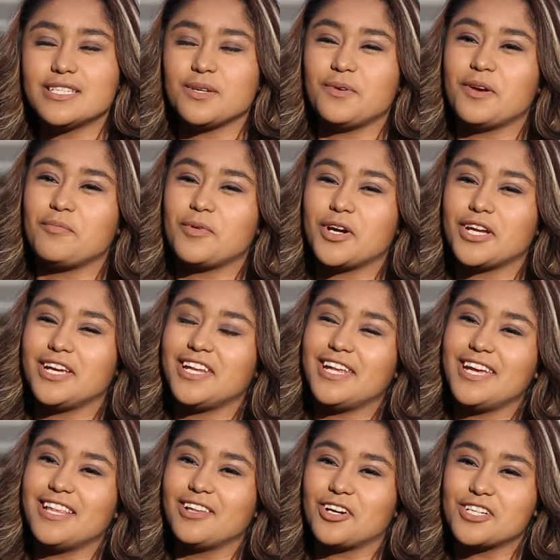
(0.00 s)
So we have
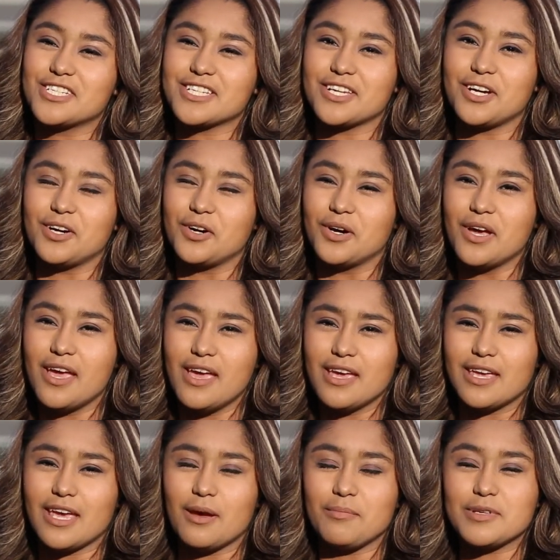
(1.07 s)
marketing, large scale,
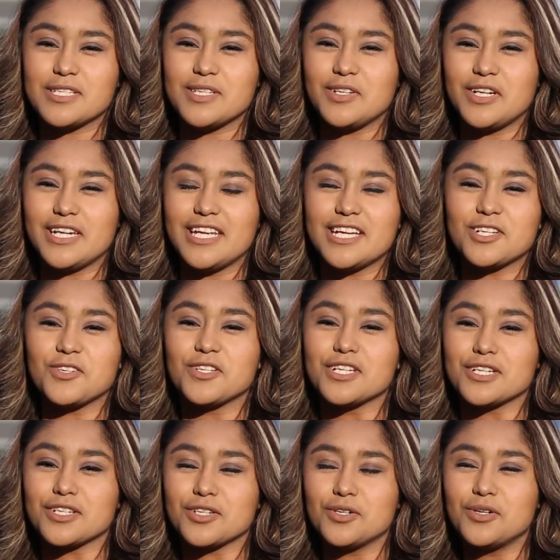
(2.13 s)
Campus Unity, and
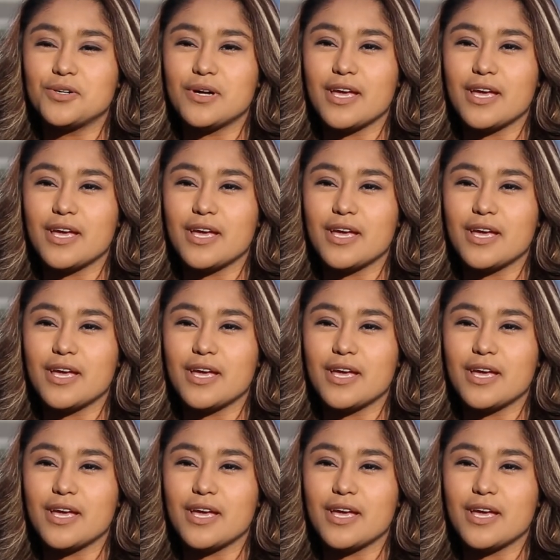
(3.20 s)
traditional,